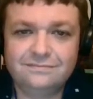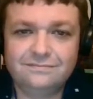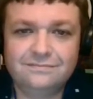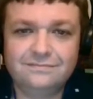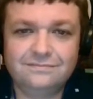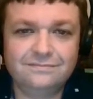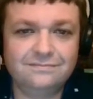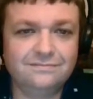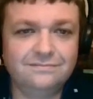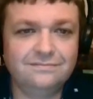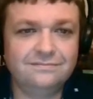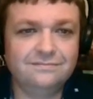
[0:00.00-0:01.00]

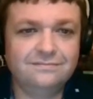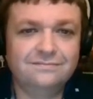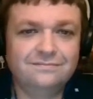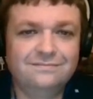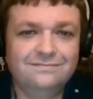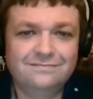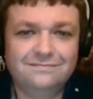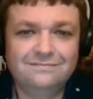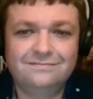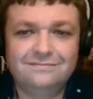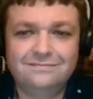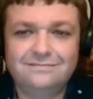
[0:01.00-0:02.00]

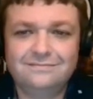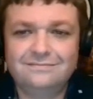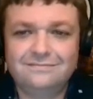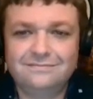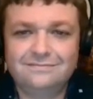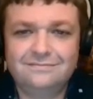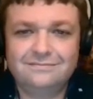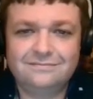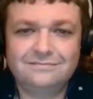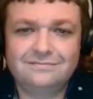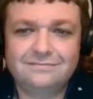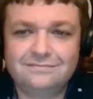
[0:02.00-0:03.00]

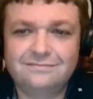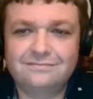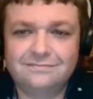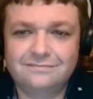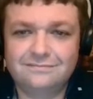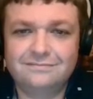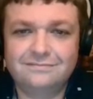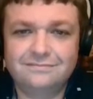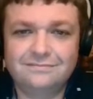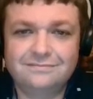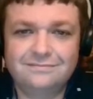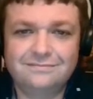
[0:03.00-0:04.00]

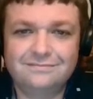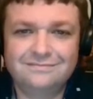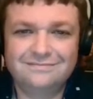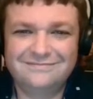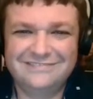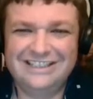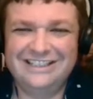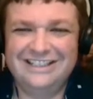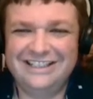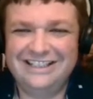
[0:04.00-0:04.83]
The person shown says nothing.